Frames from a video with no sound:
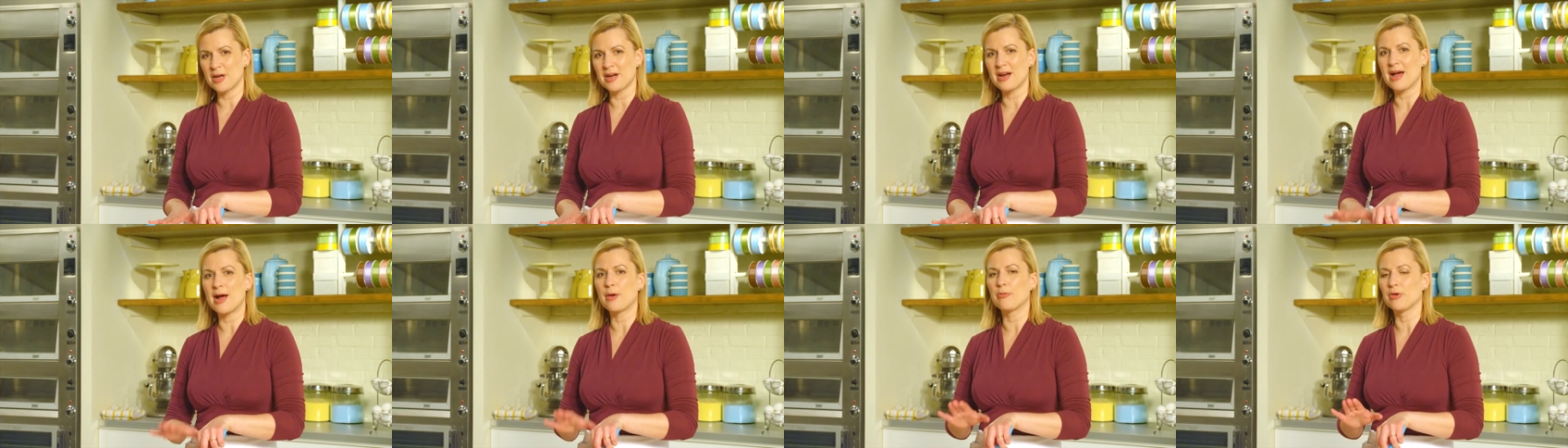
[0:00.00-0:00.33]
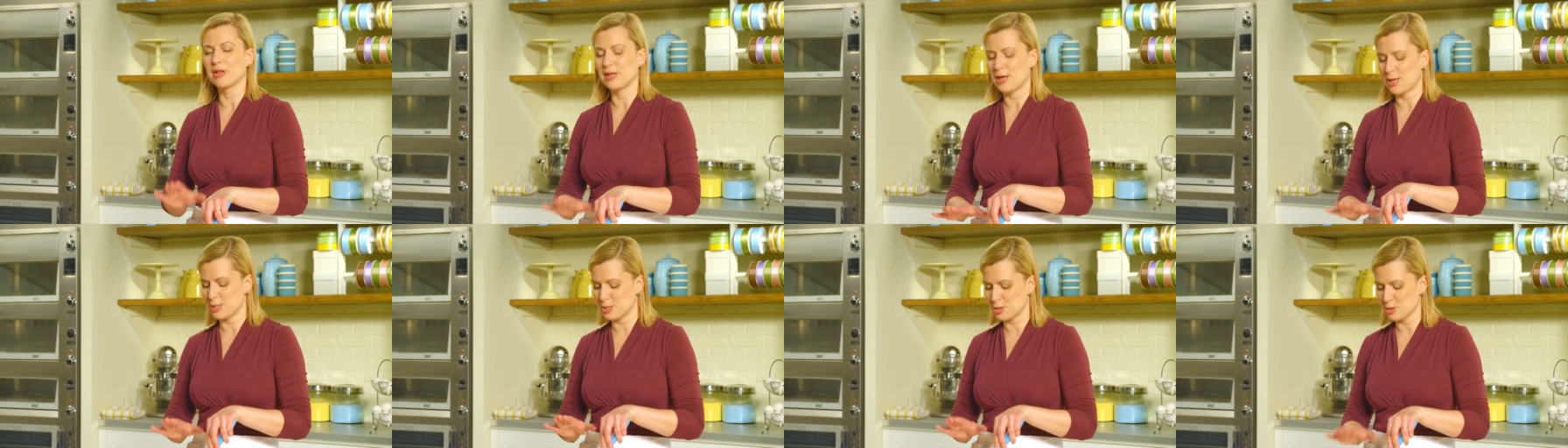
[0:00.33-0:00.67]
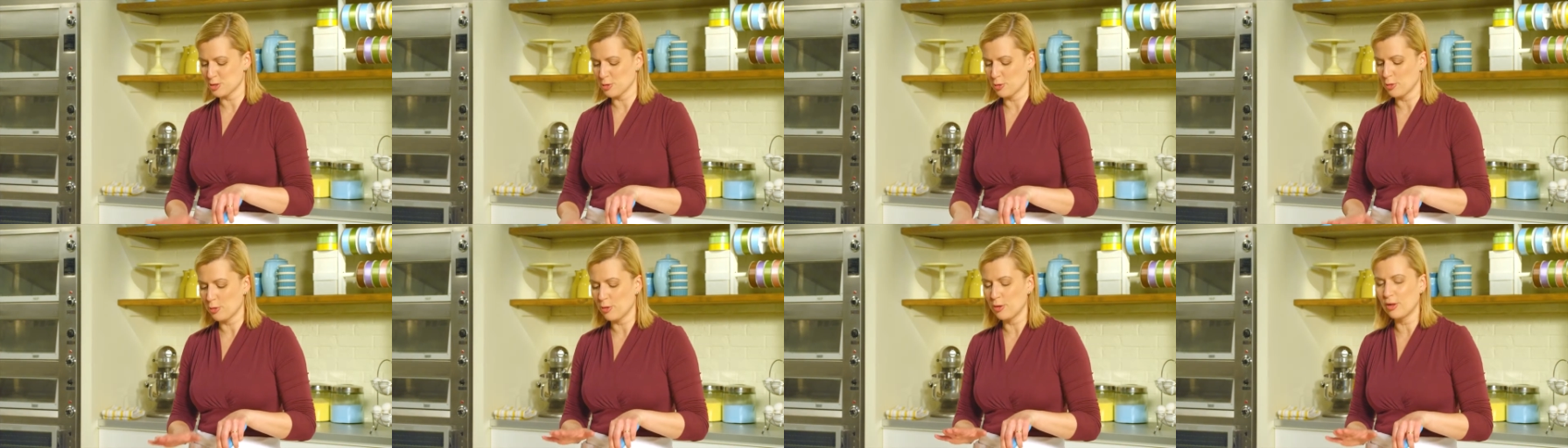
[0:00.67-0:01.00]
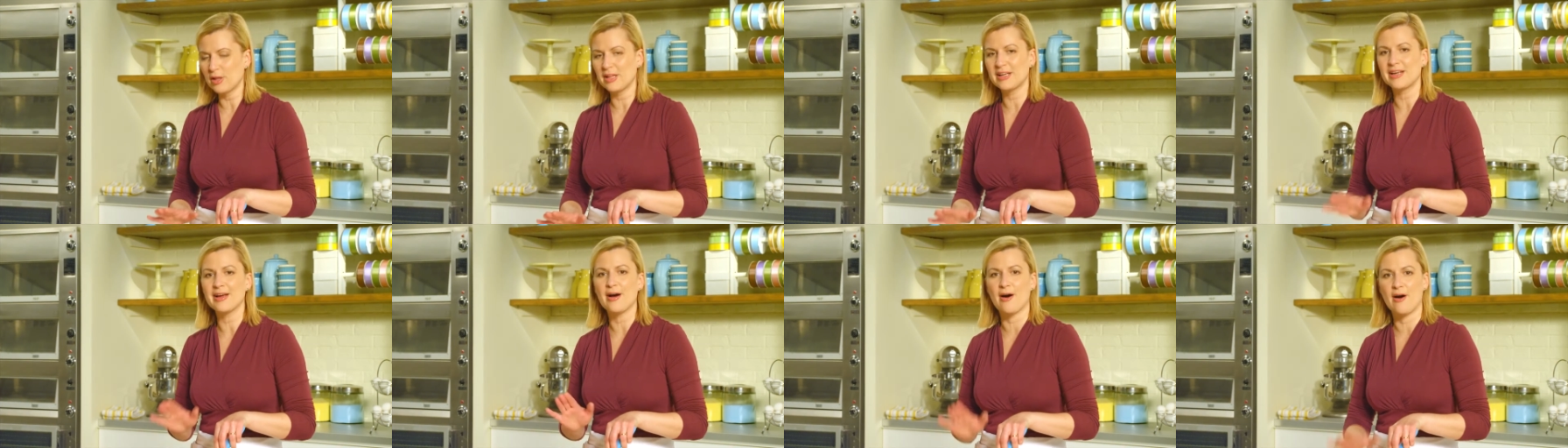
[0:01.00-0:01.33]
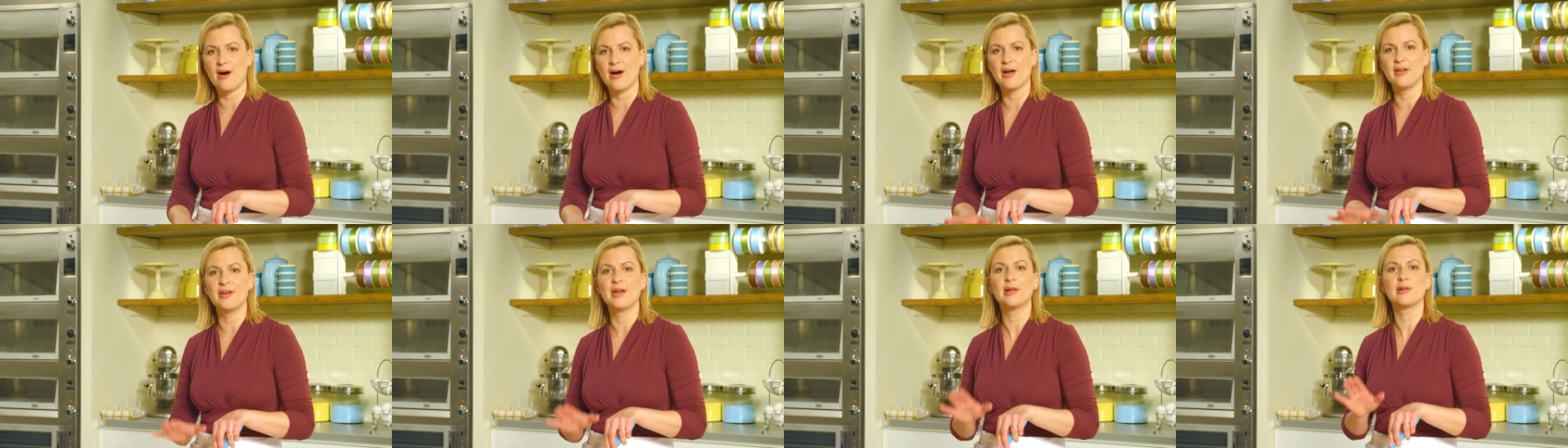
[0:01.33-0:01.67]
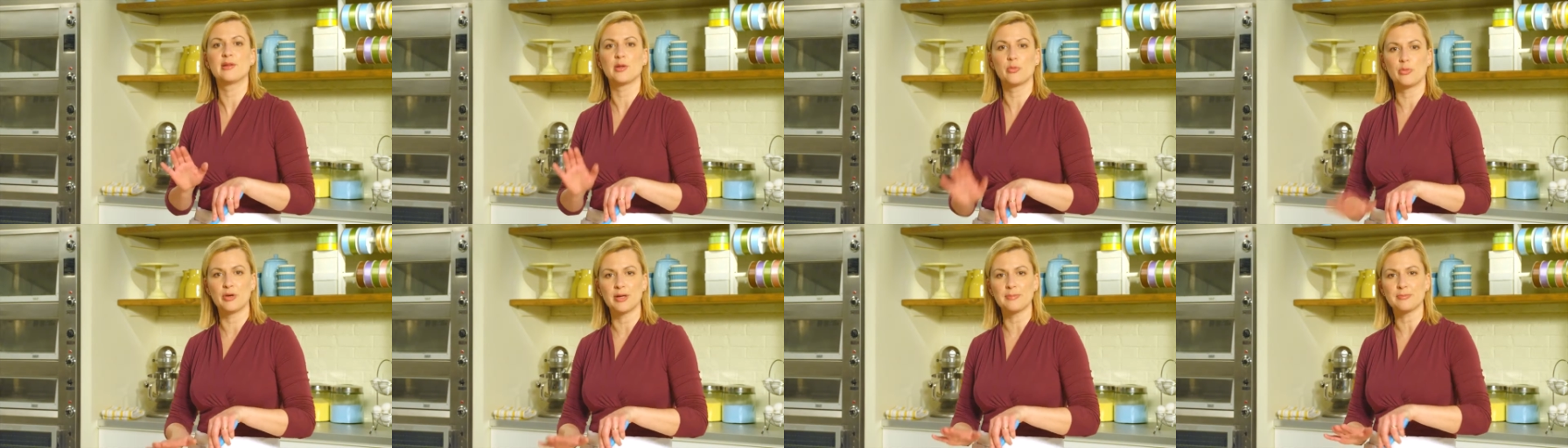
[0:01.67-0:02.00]
one I rely solely on
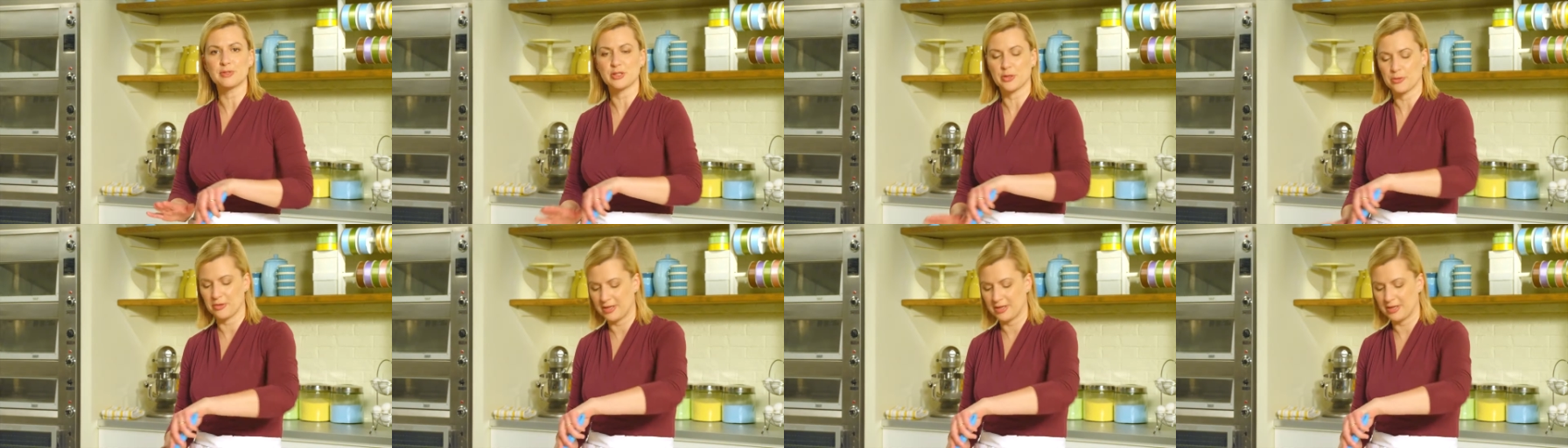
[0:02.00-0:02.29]
the whipped